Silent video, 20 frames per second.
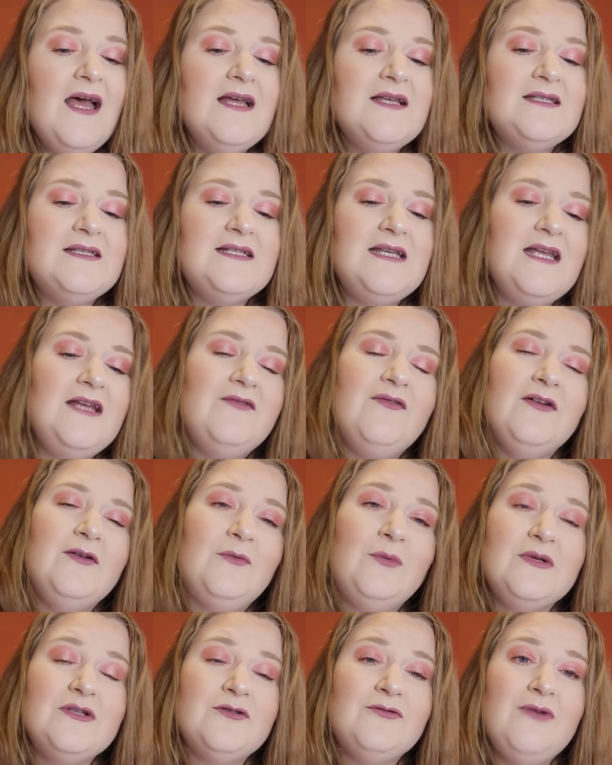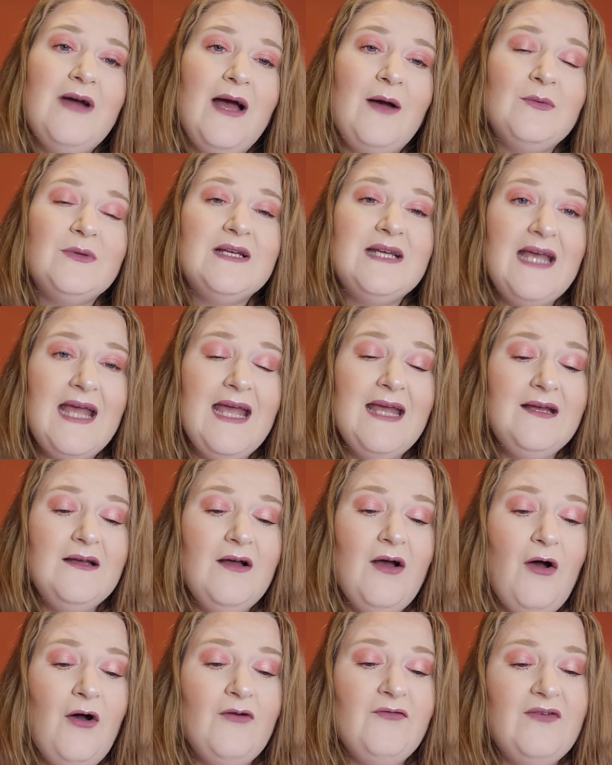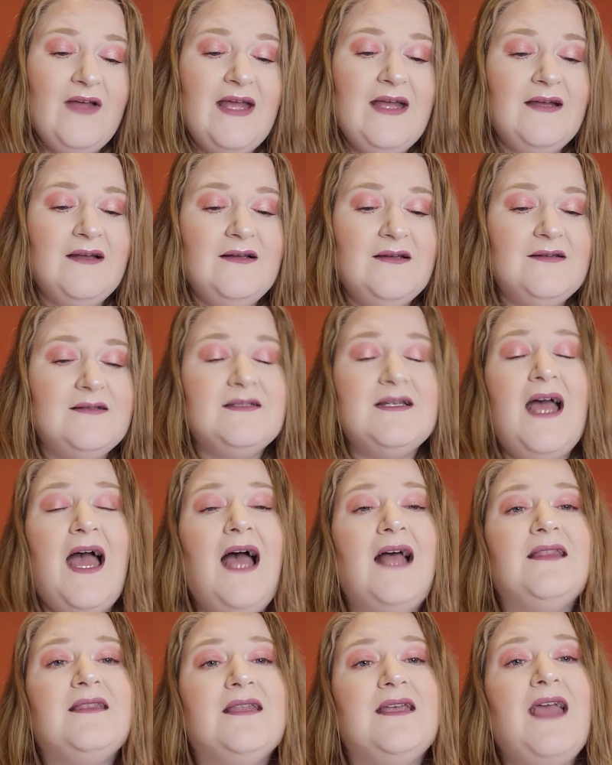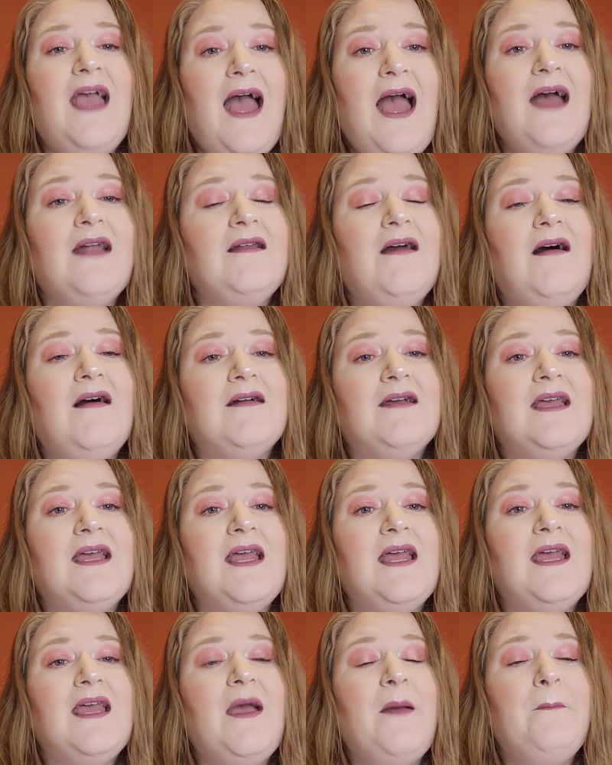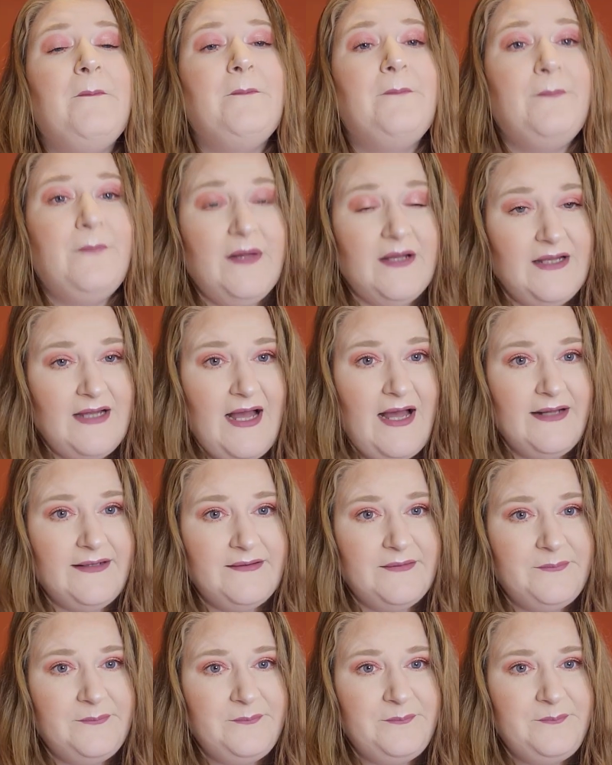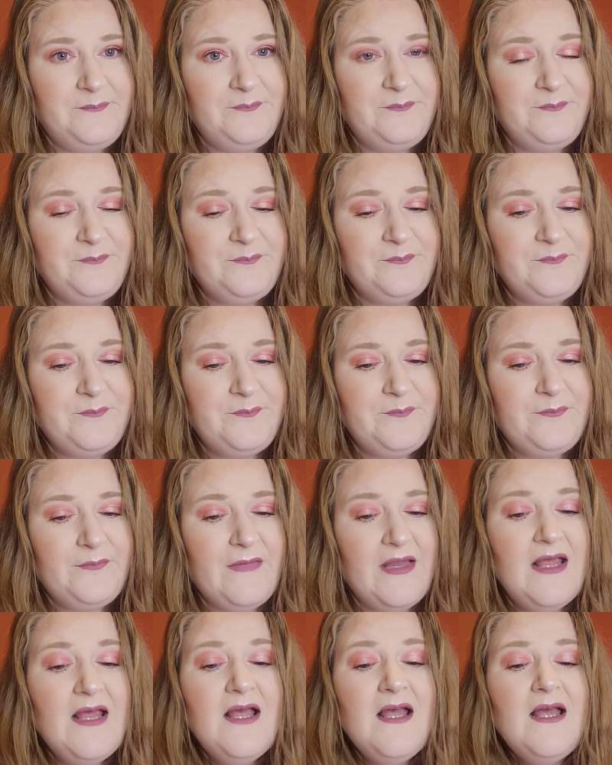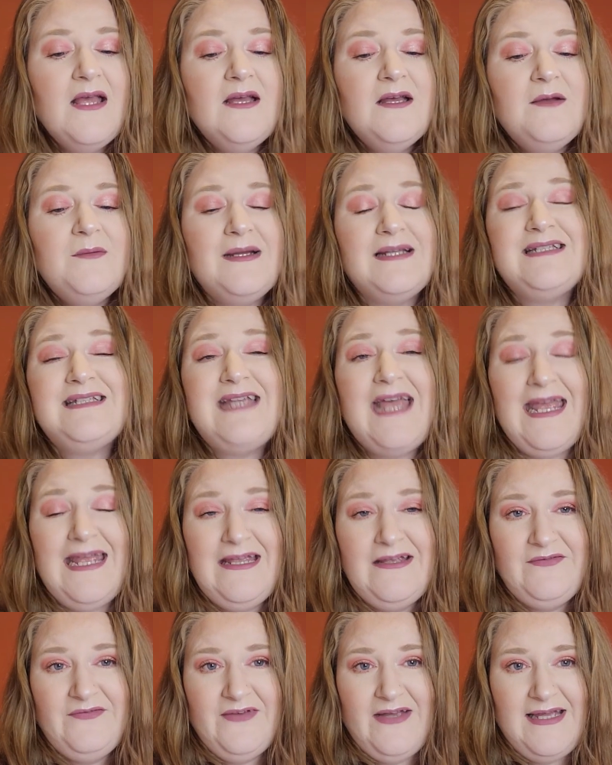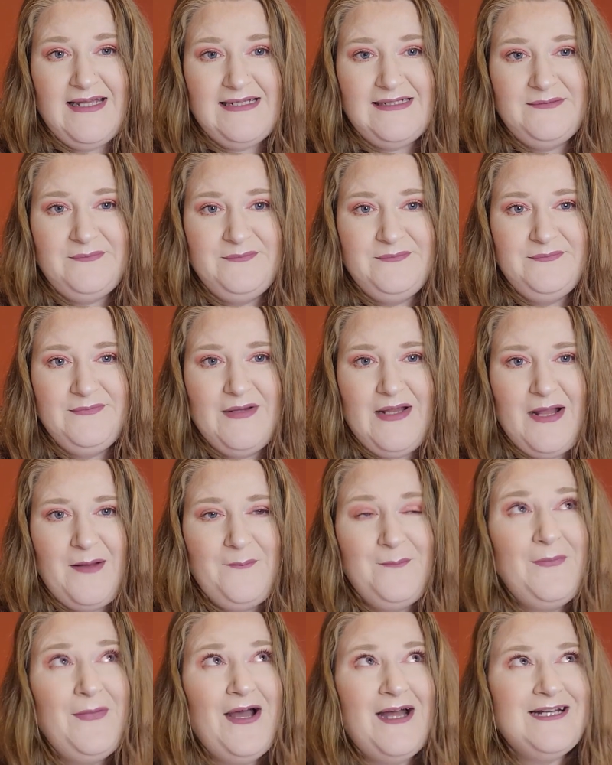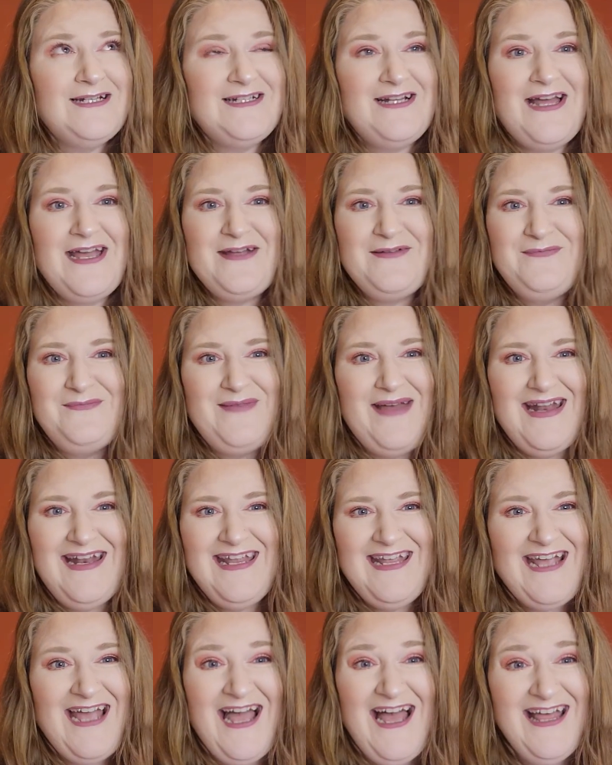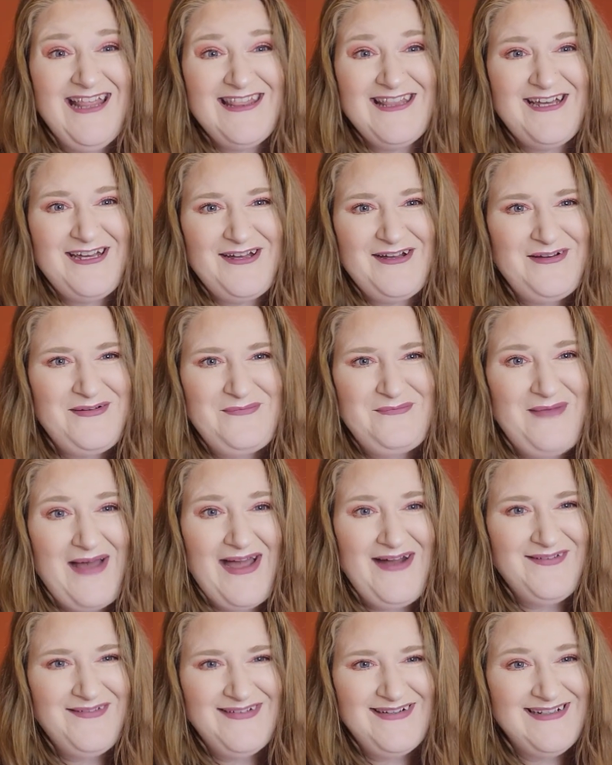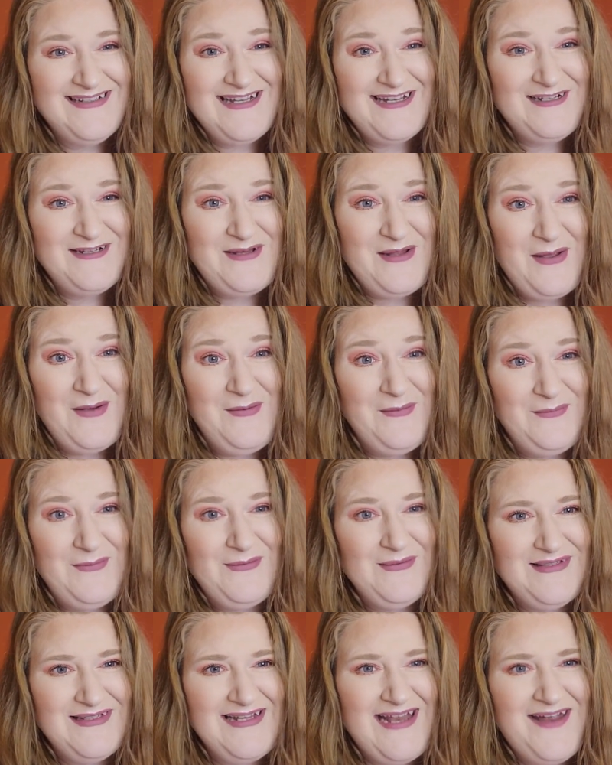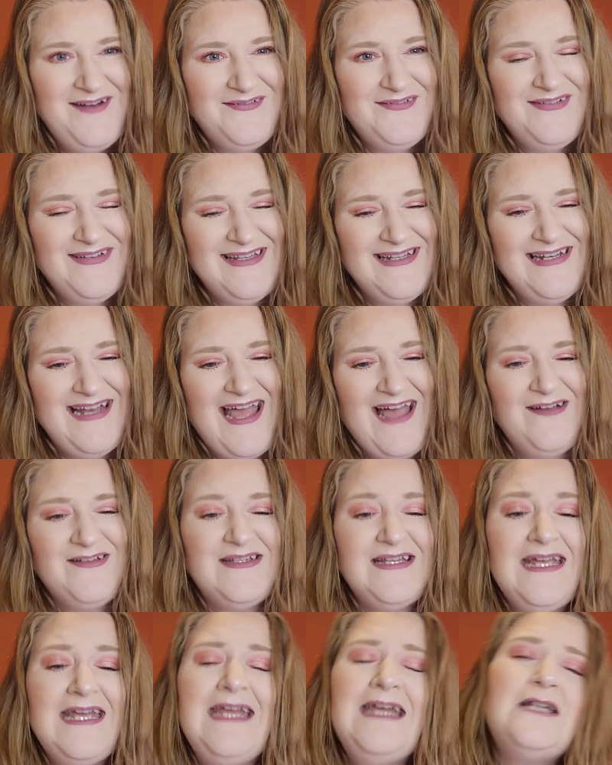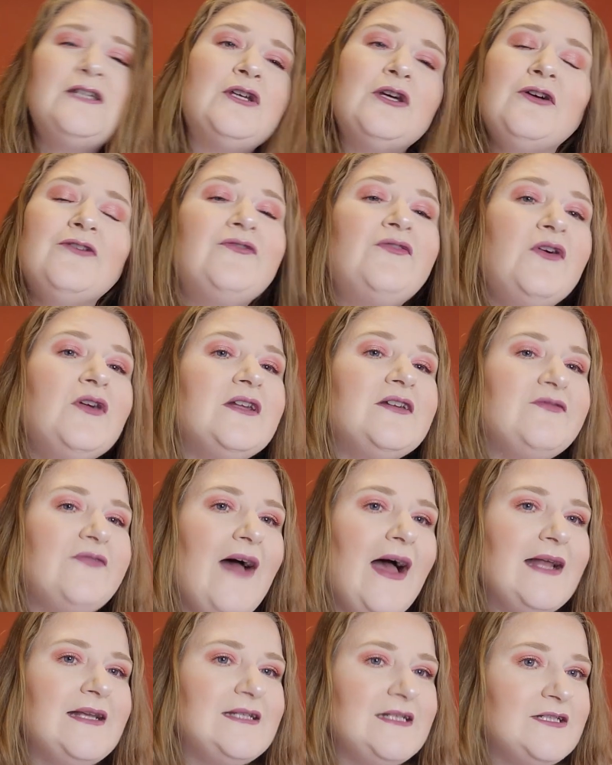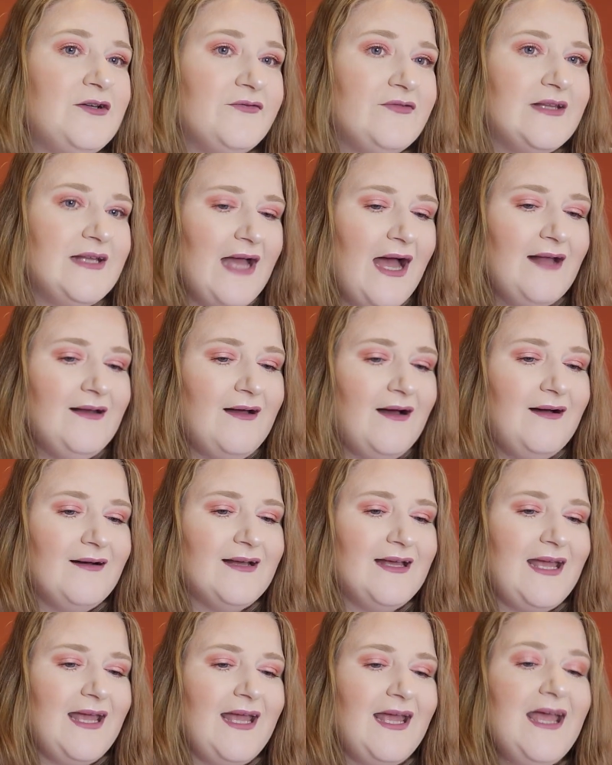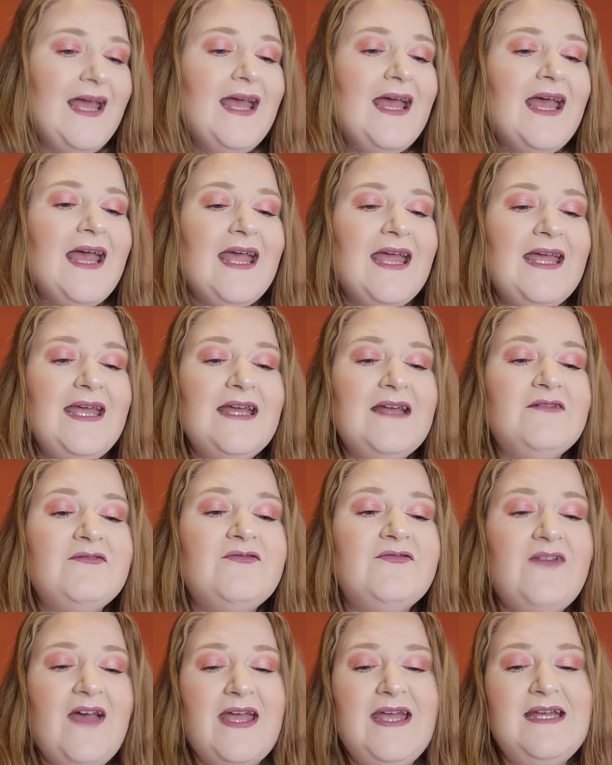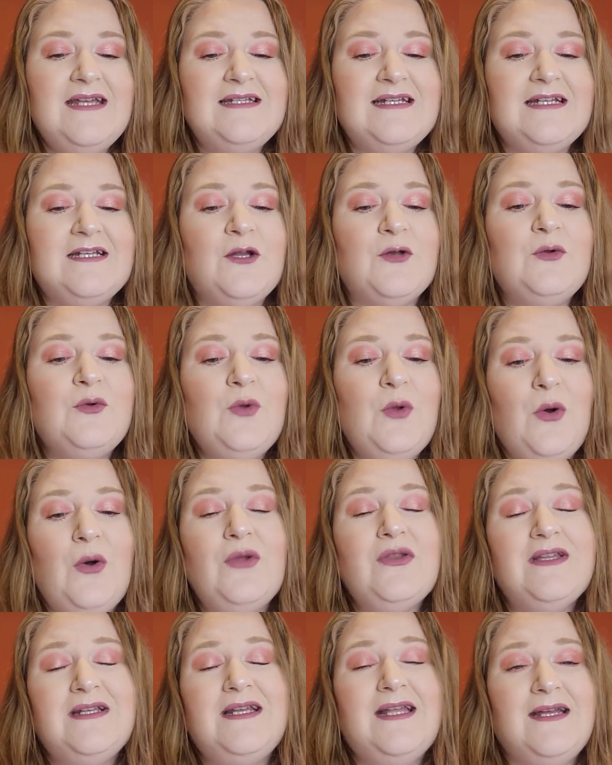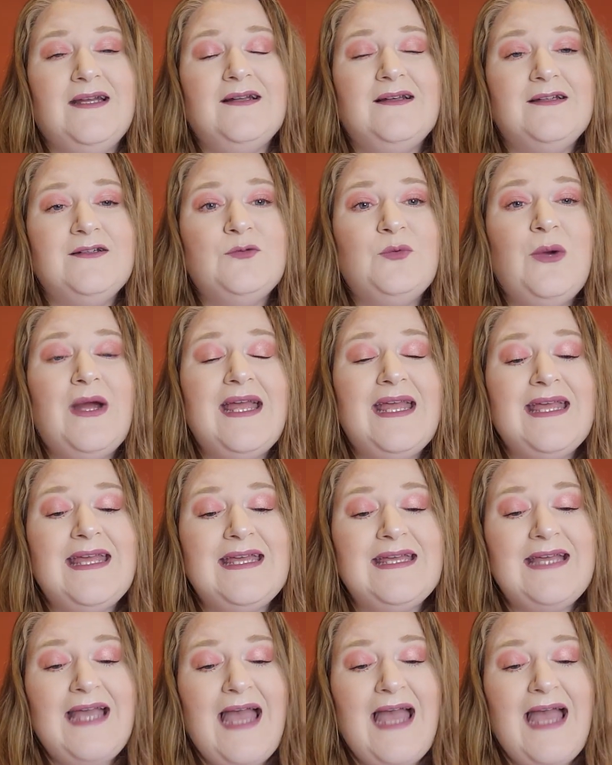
Stephen was crowned King of England and the anarchy began. Now, David, much like many other barons and nobles and everything else, he took full advantage of the anarchy. He invaded northern England, where he